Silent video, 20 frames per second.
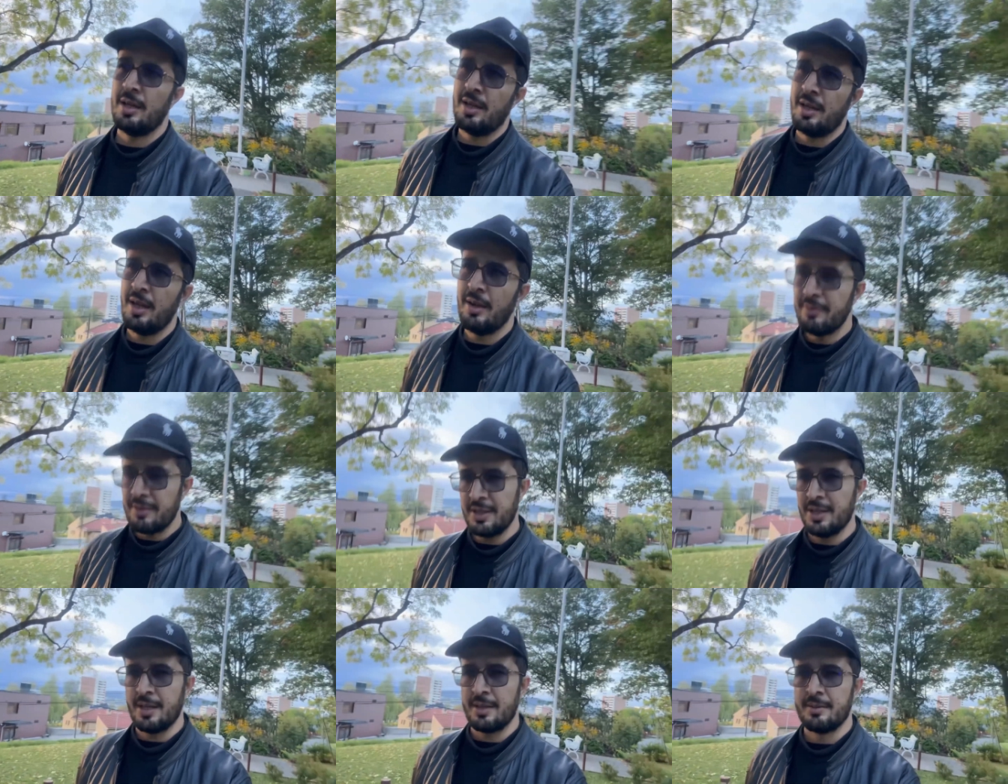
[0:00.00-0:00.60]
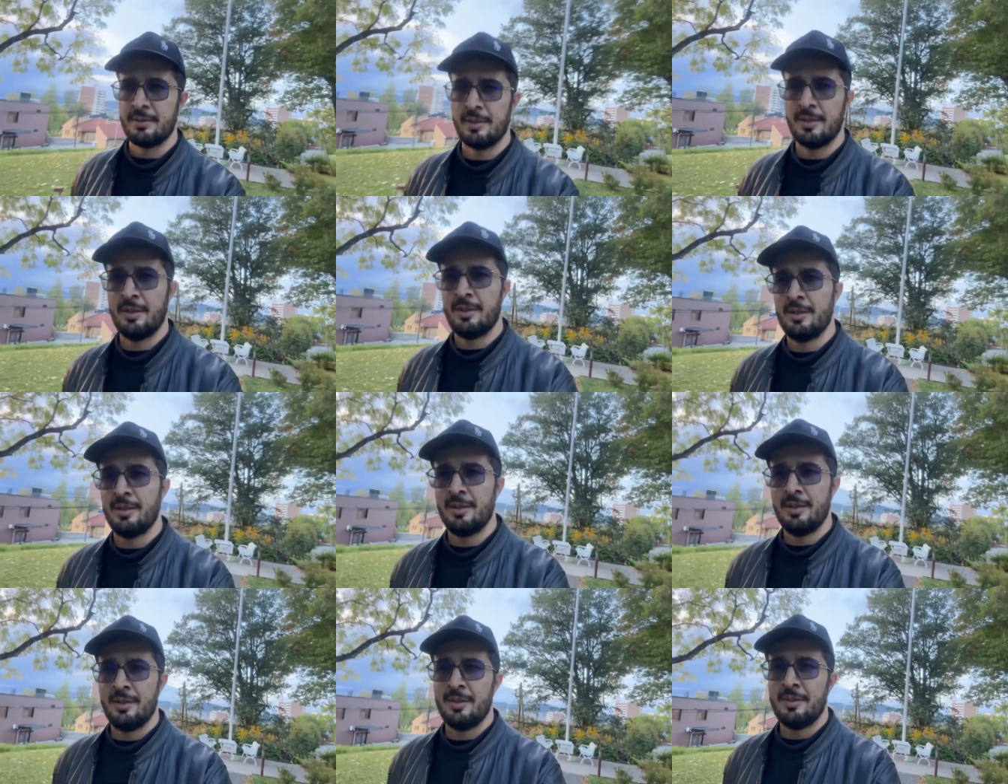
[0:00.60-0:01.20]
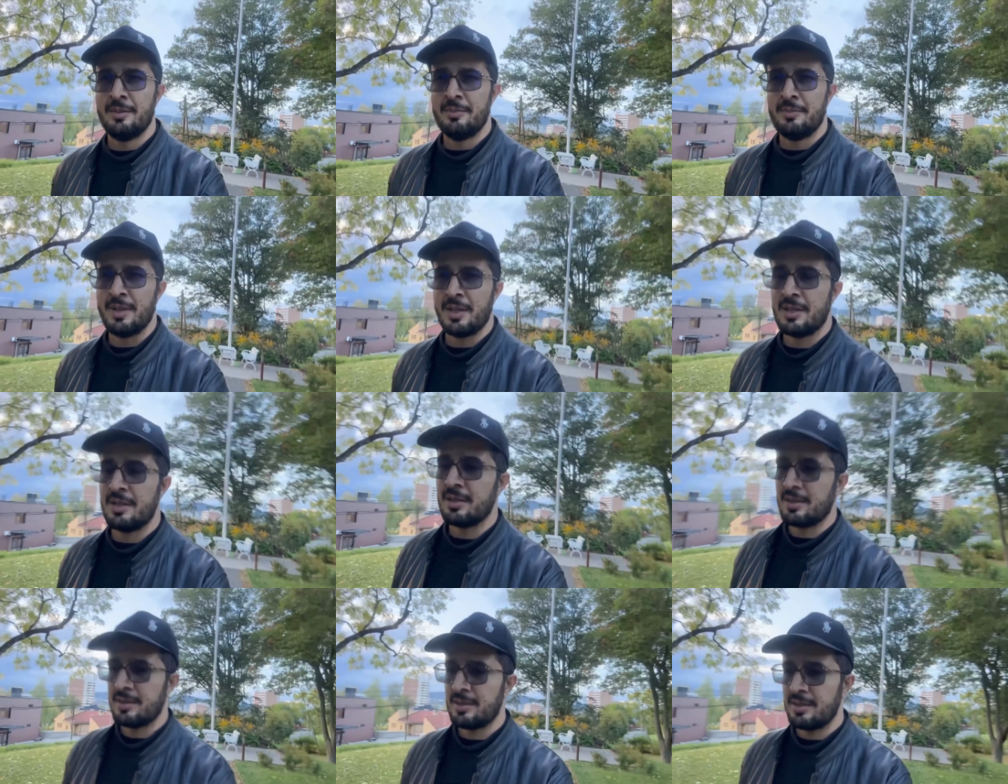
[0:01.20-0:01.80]
everything
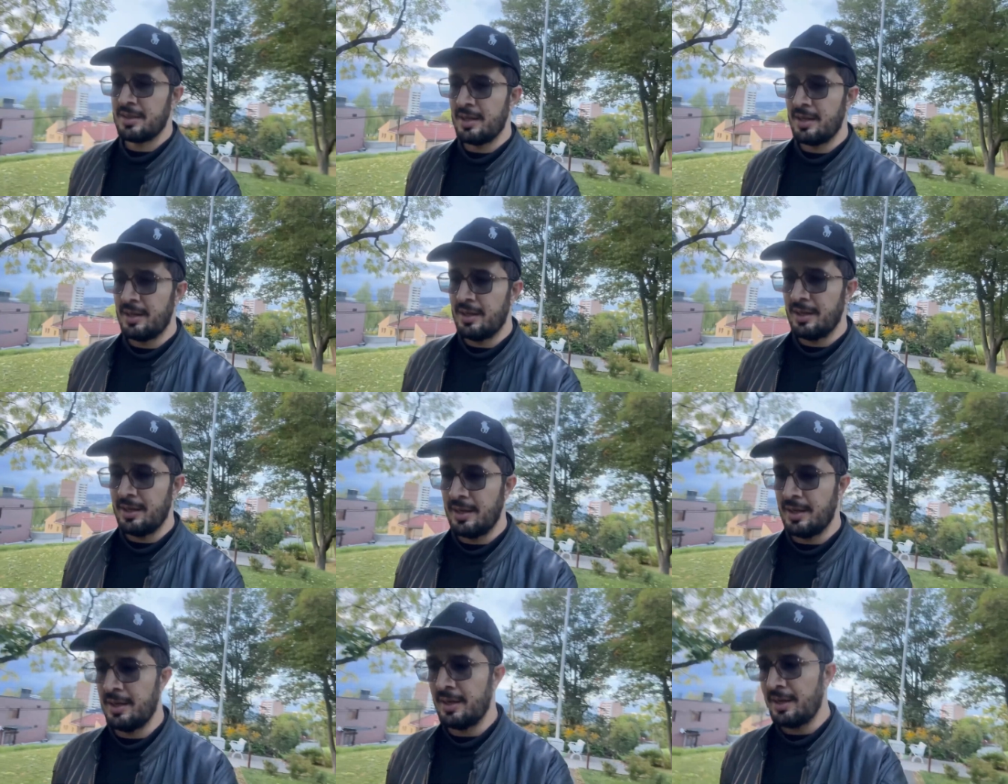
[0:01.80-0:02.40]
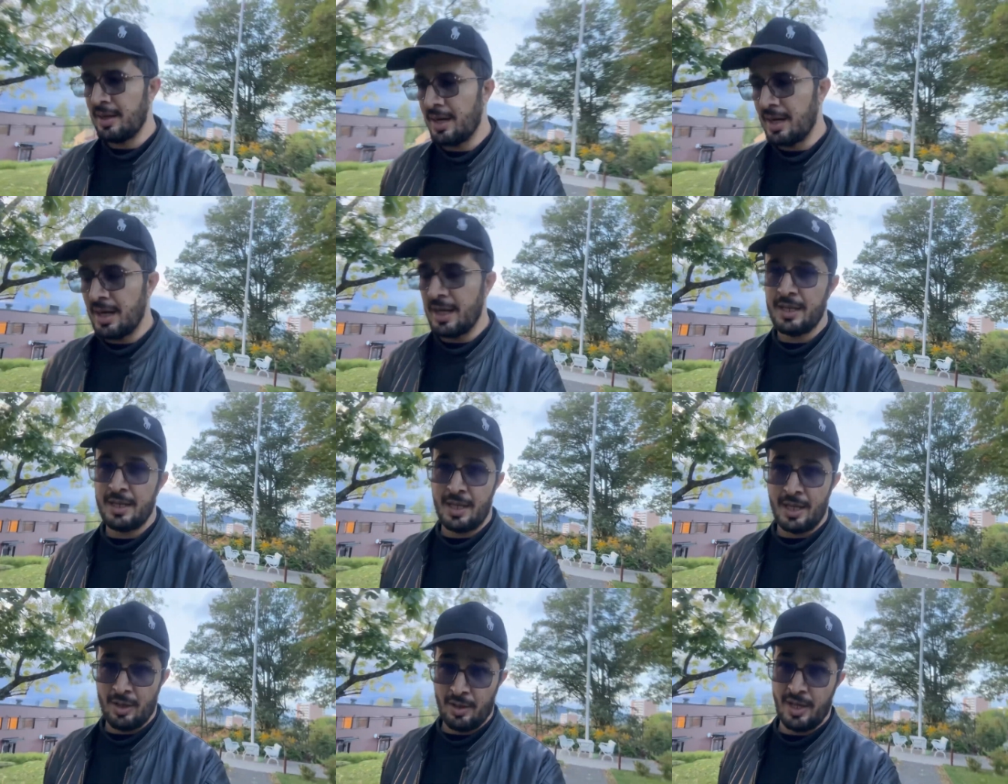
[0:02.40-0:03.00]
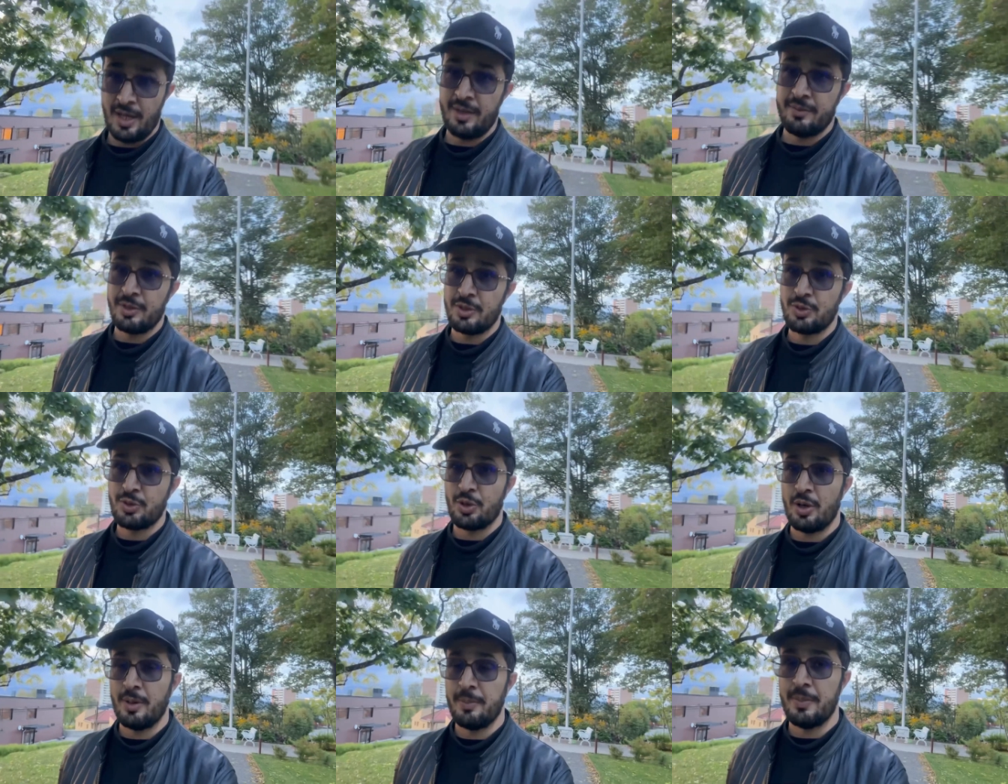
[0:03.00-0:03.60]
because uh, I now have a
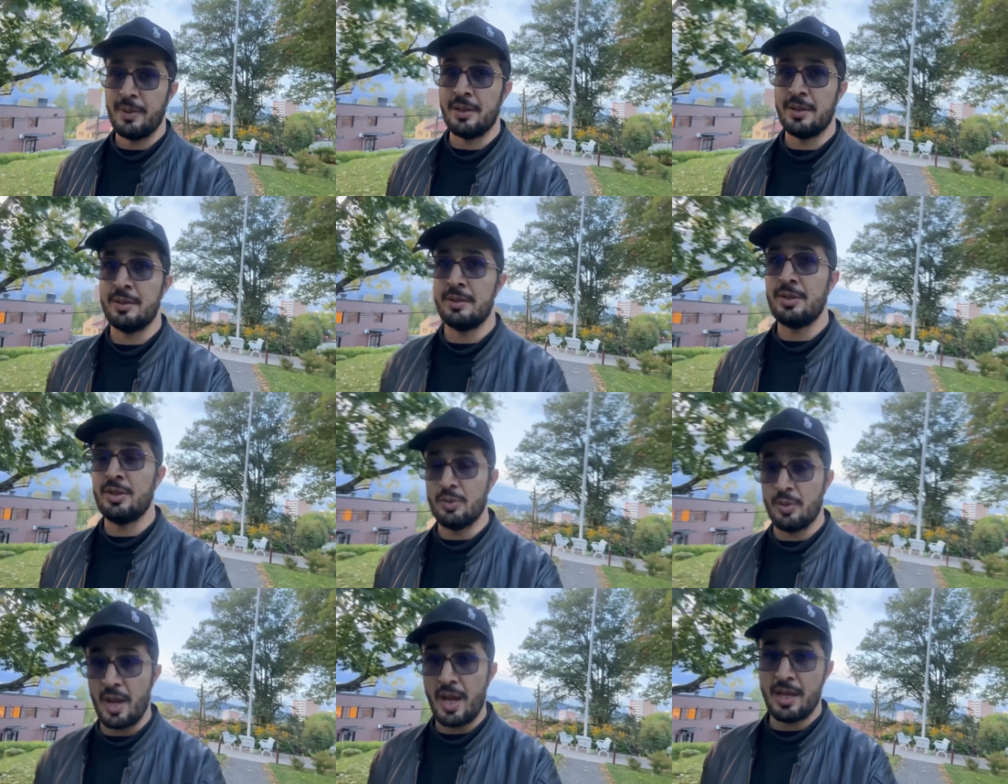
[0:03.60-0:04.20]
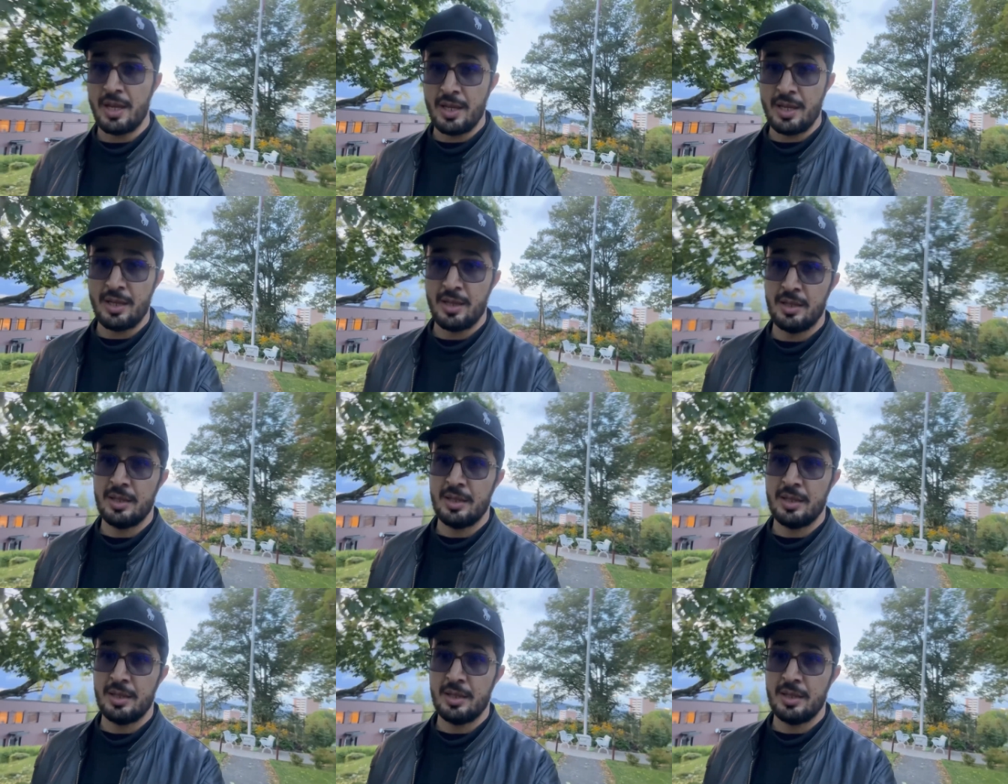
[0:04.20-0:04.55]
job in UAE